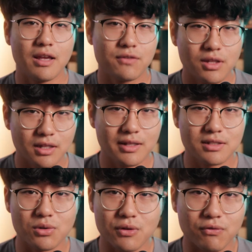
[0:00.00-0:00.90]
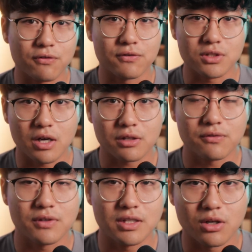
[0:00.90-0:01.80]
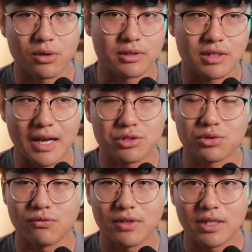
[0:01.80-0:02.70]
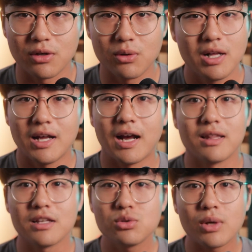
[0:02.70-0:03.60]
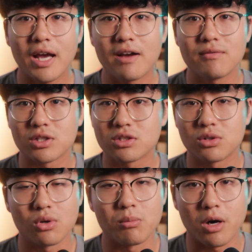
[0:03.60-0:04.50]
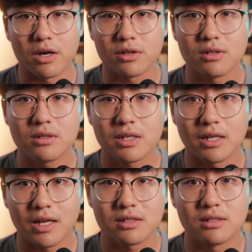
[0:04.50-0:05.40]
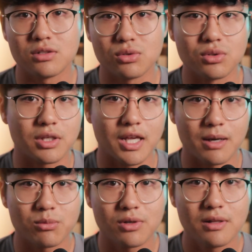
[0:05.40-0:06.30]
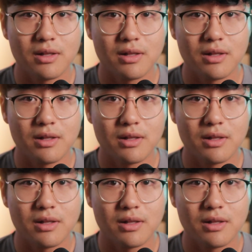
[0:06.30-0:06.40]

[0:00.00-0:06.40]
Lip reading: If you're thinking that's only for photography, you know, and I shoot video, unless you have an external monitor connected to your camera